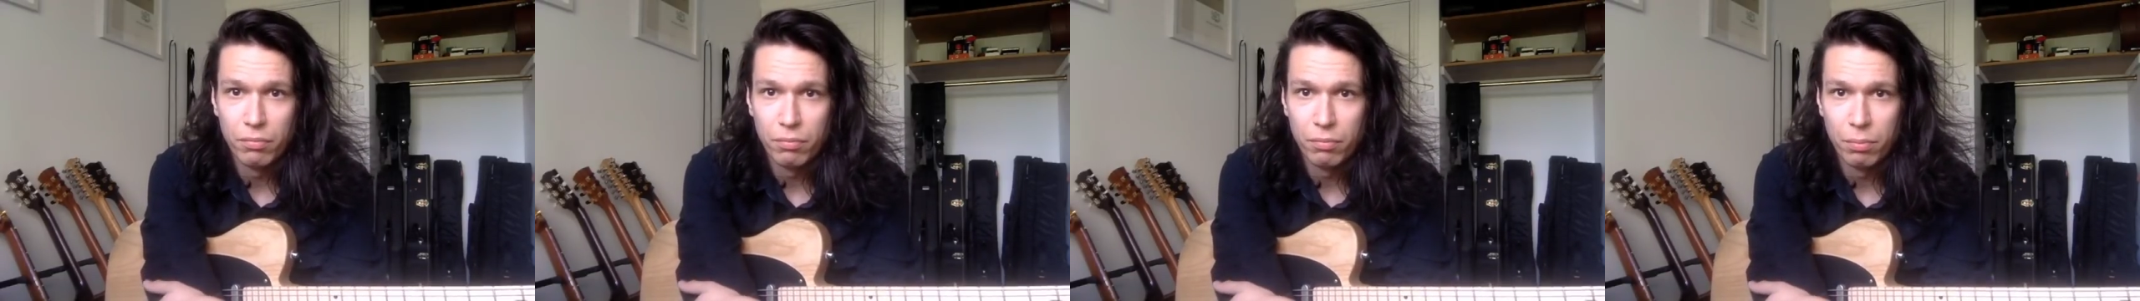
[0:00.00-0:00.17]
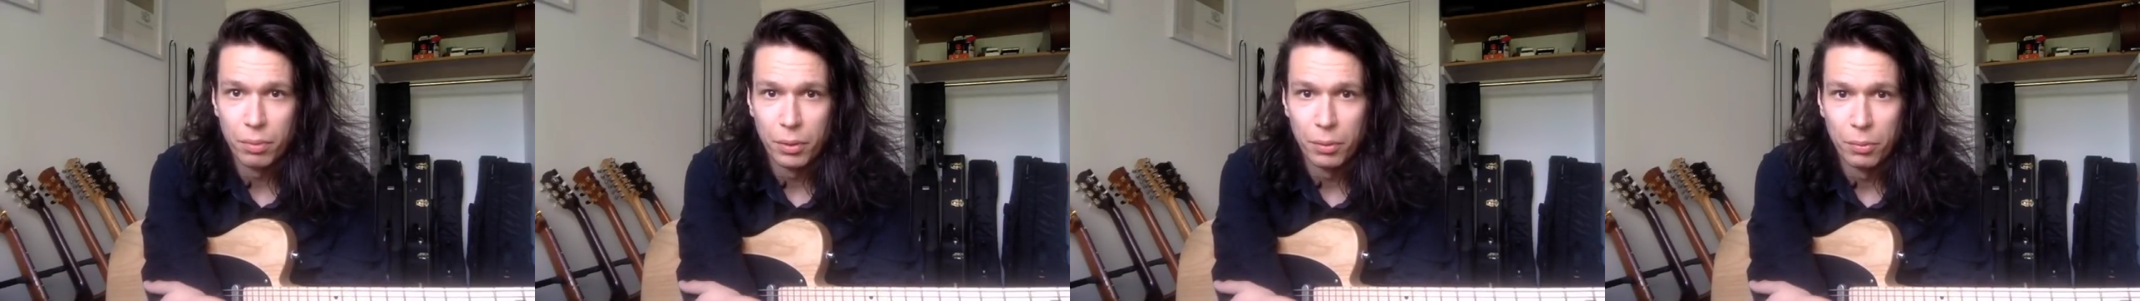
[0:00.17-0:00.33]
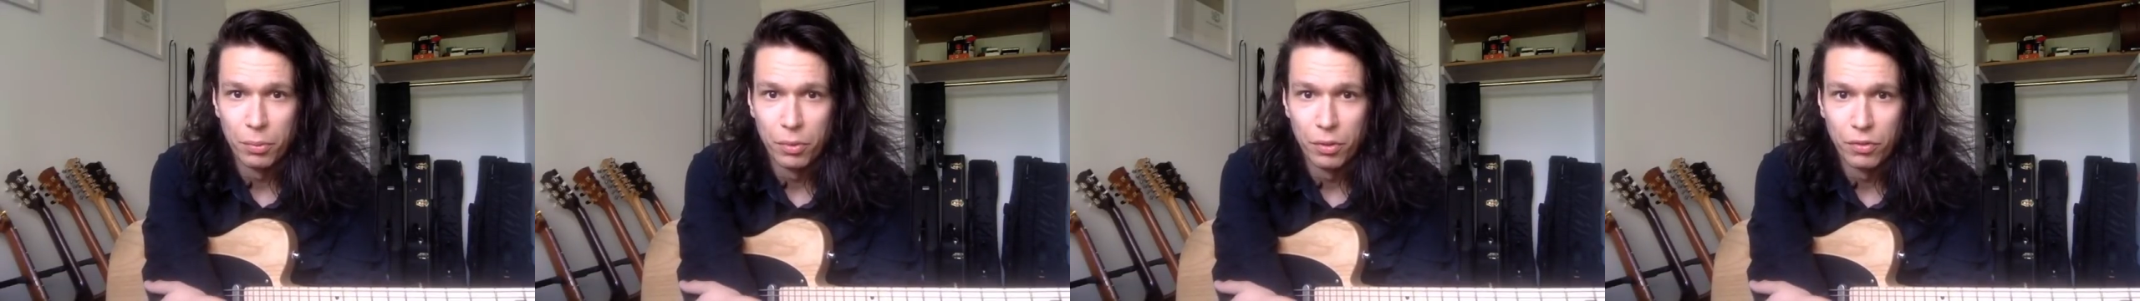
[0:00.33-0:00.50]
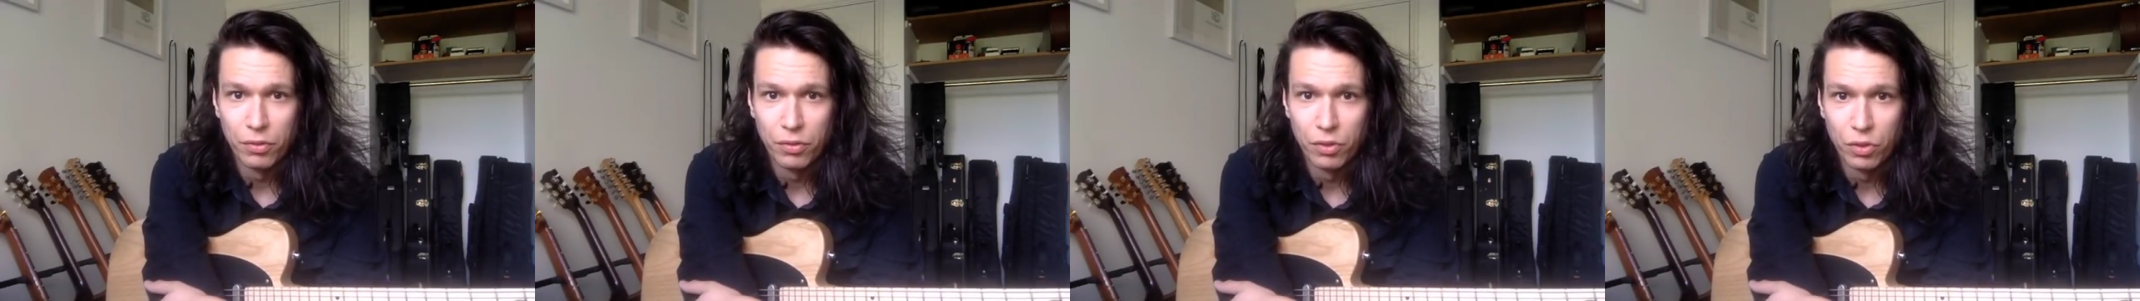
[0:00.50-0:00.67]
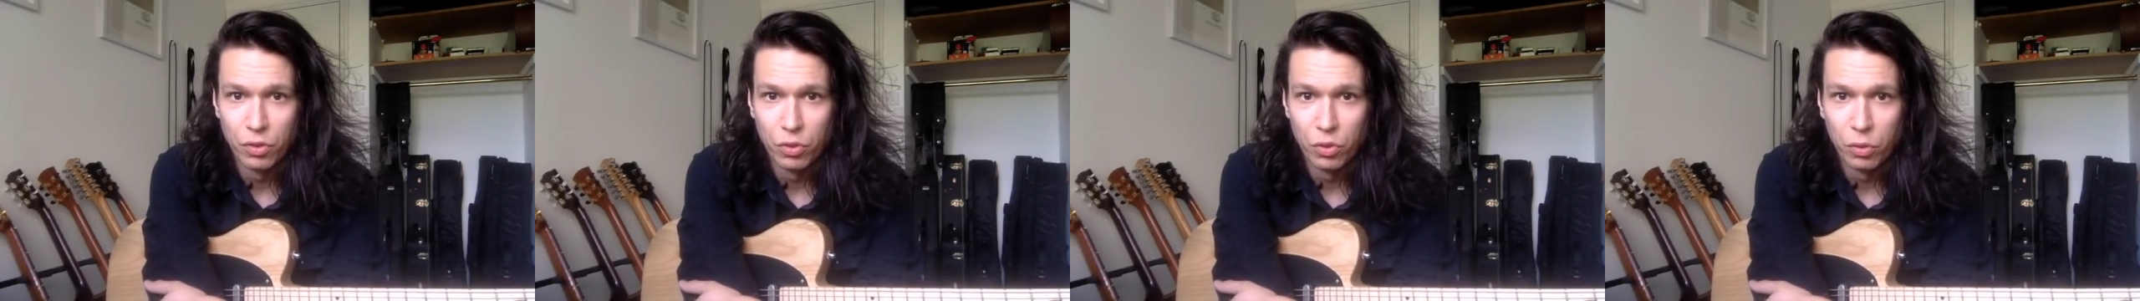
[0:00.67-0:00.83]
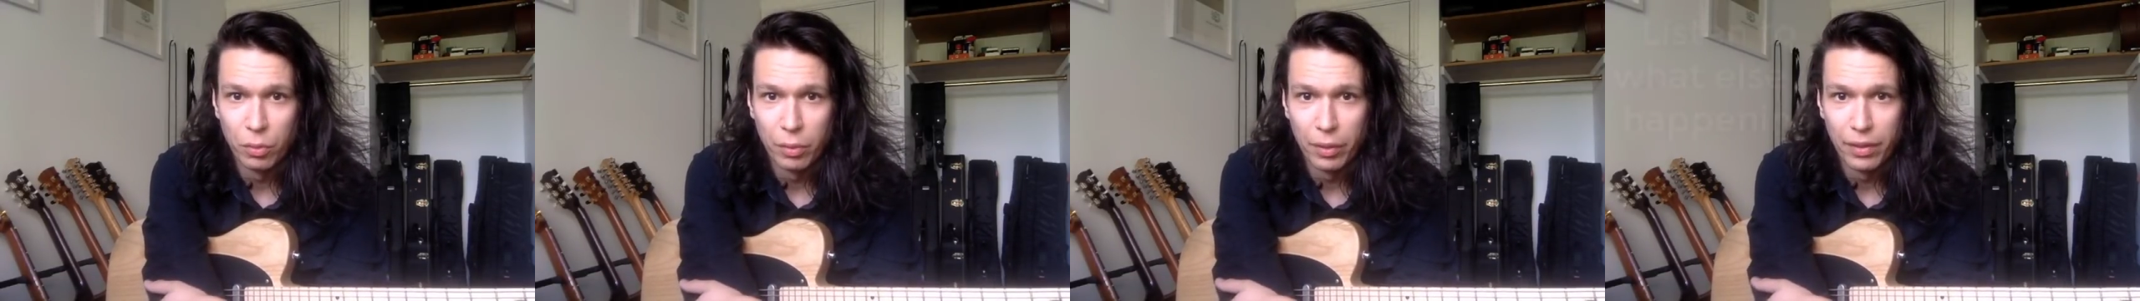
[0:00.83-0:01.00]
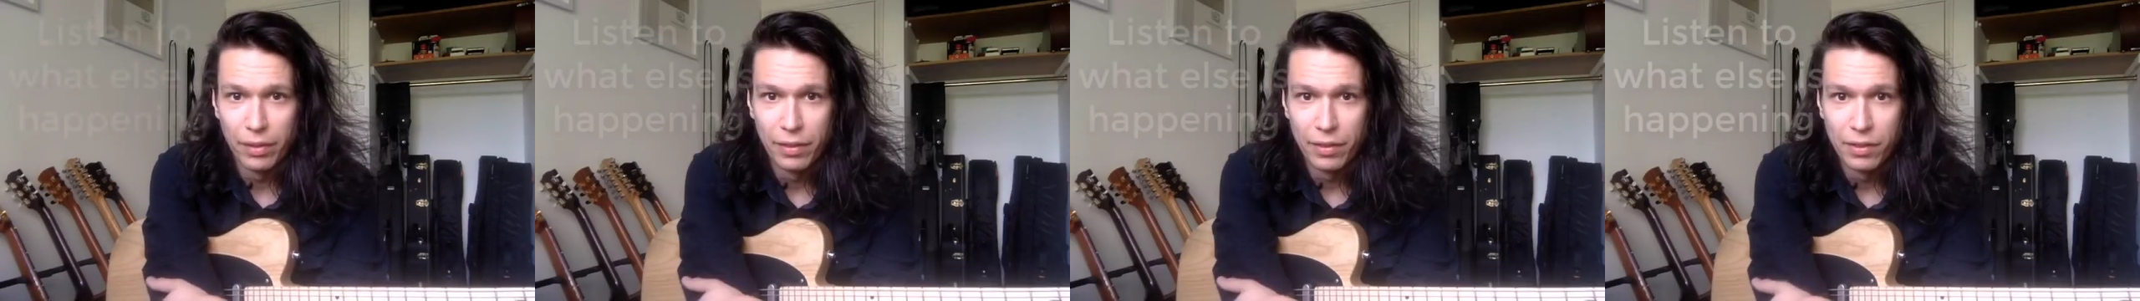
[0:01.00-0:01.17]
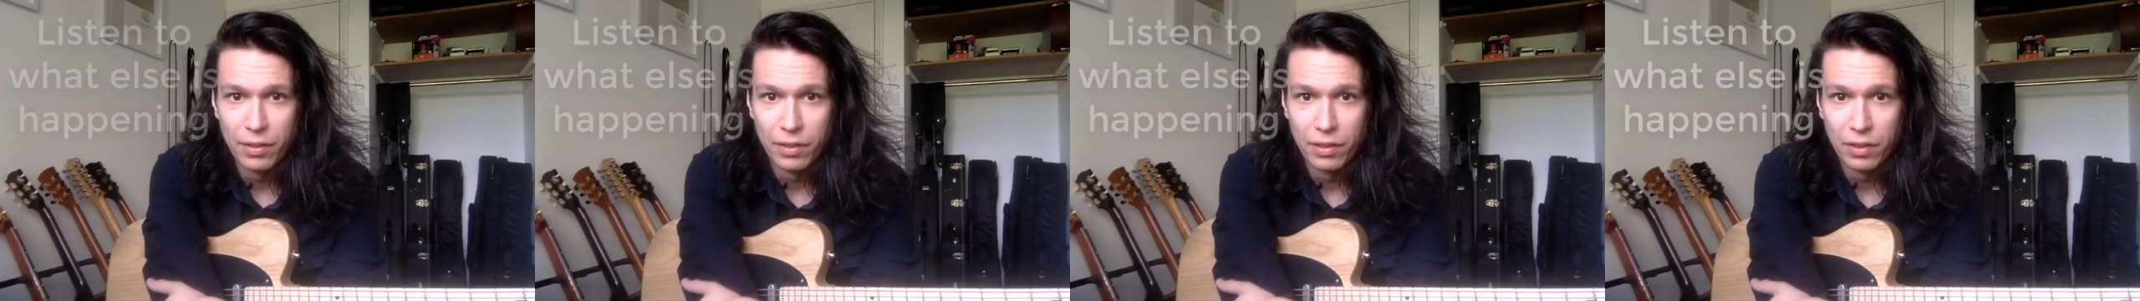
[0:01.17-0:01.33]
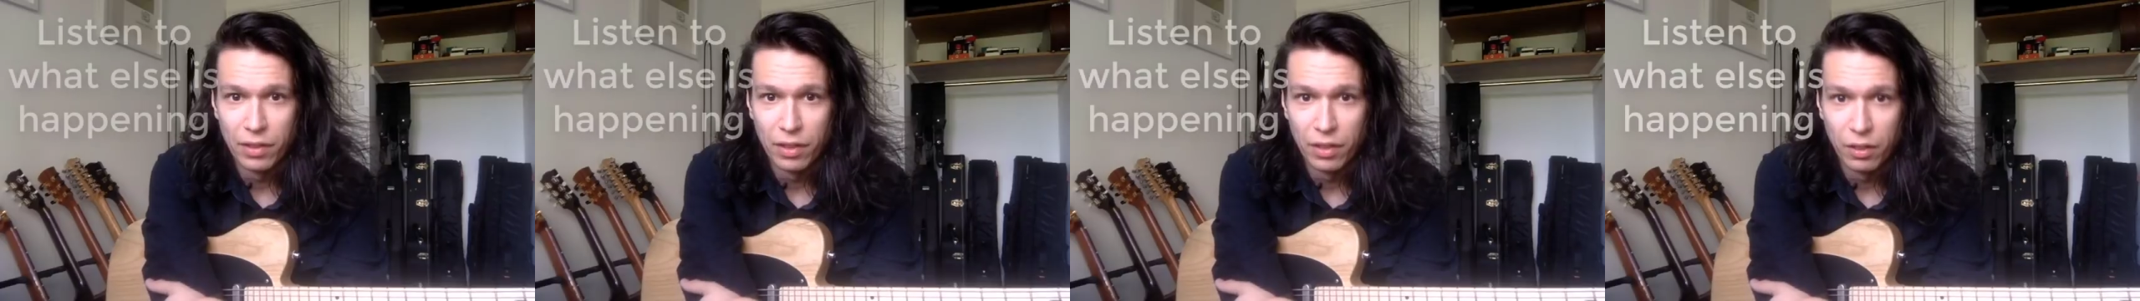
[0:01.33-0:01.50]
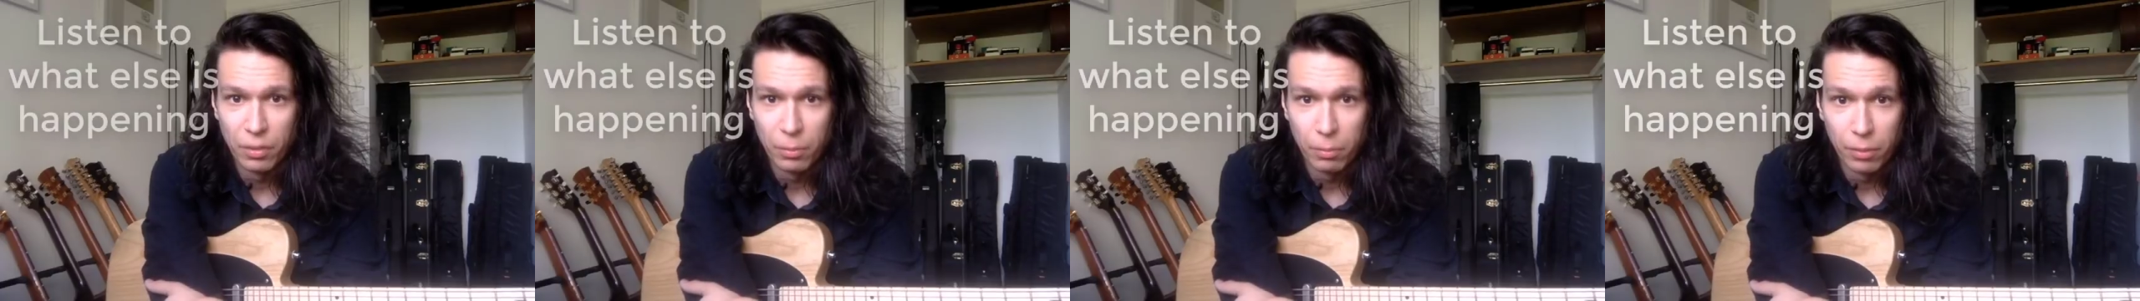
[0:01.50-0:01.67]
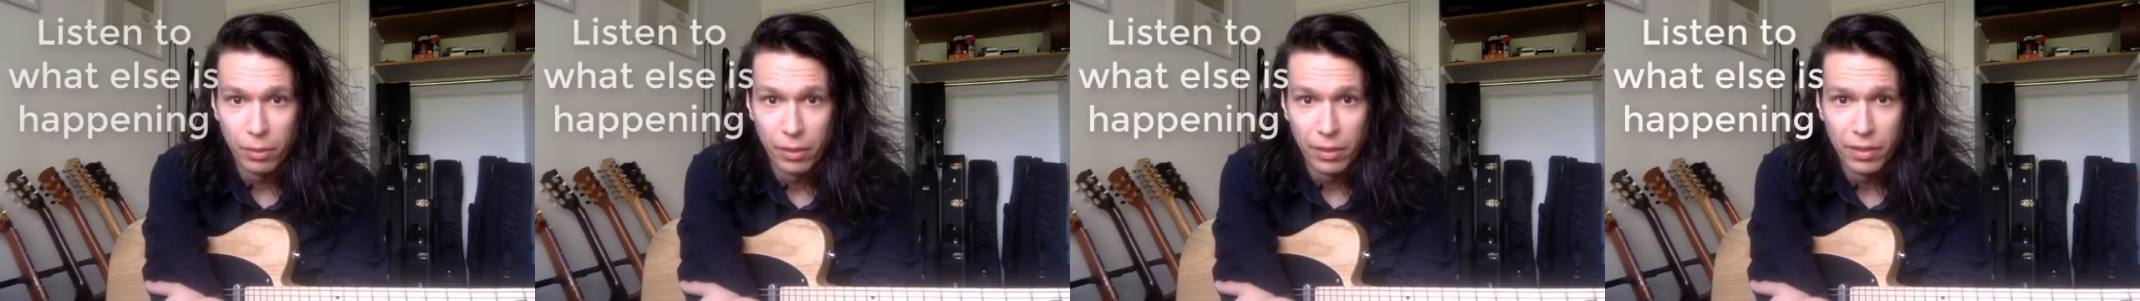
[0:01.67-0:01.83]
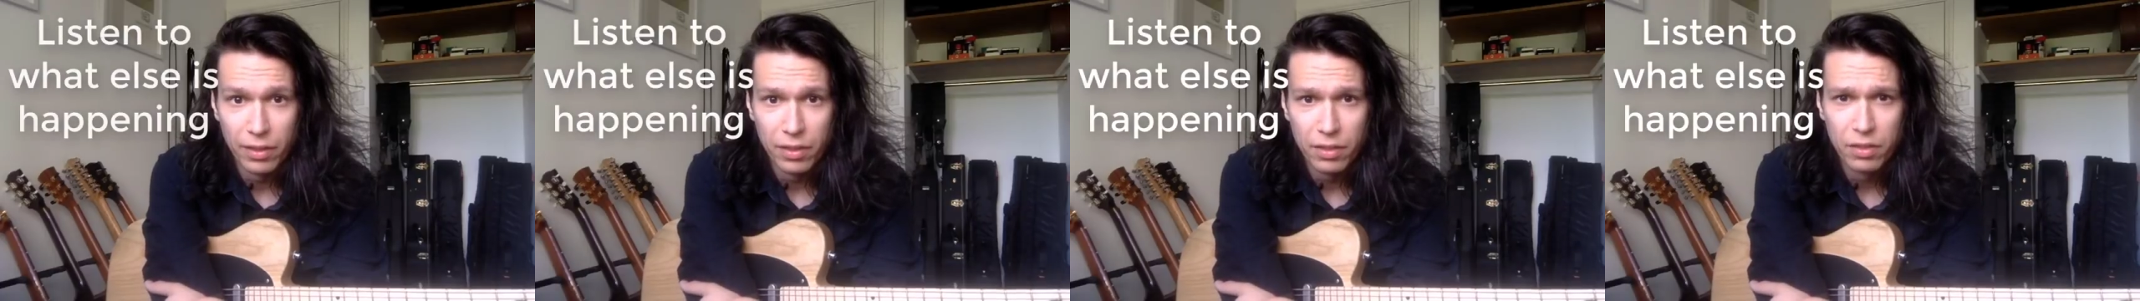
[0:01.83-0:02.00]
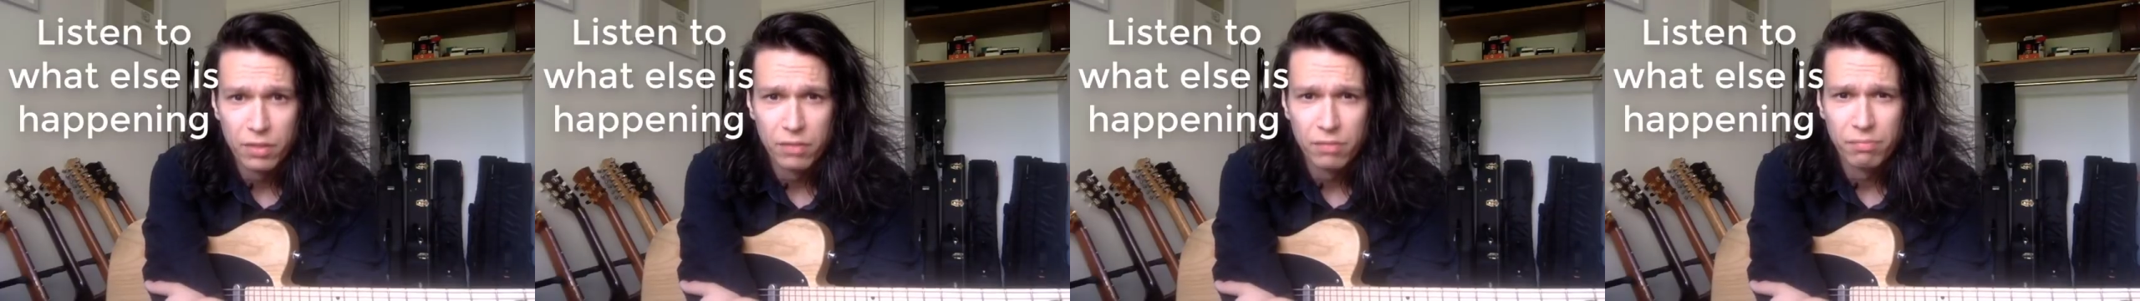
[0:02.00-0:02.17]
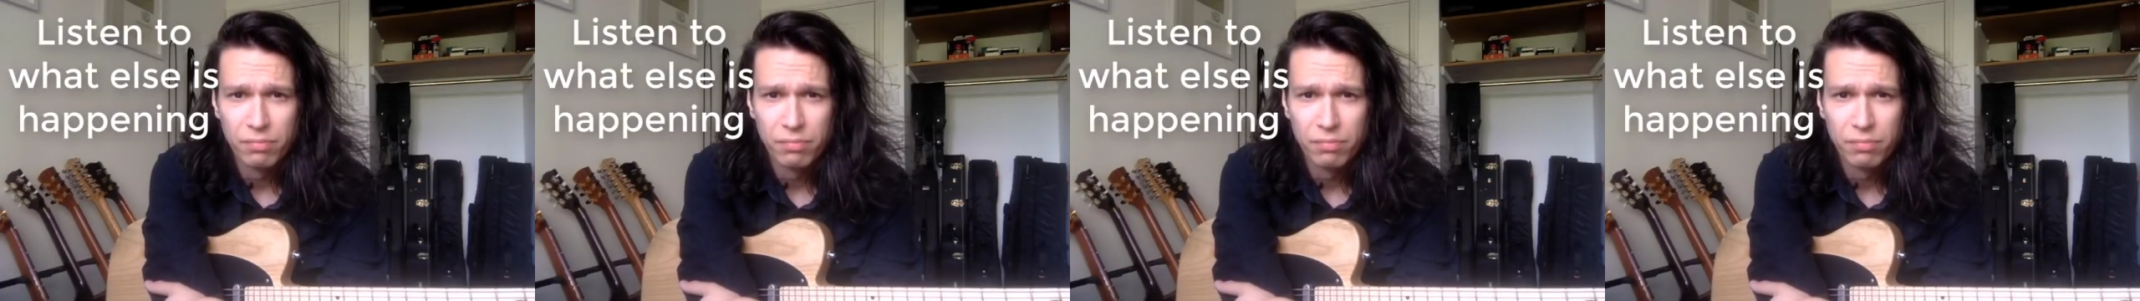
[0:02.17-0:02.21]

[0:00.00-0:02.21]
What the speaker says: people often talk about listening to other players,